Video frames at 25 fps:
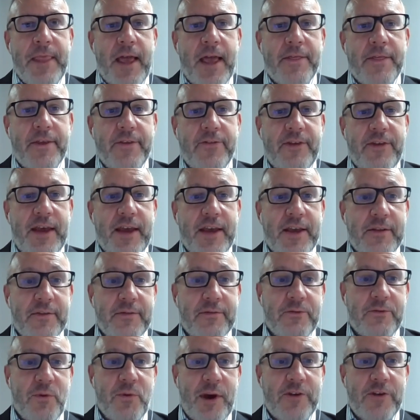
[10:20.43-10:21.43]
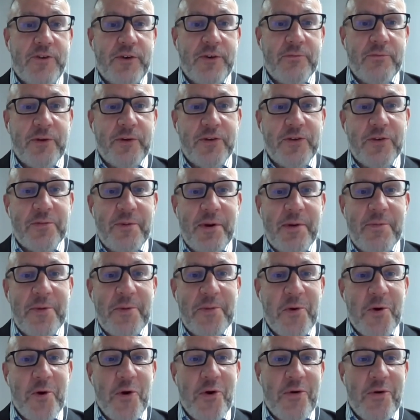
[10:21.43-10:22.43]
And the second question, which is probably
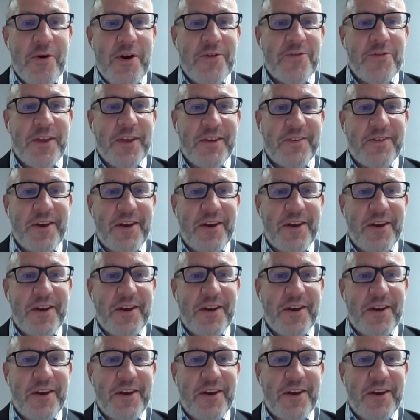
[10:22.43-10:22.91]
more around the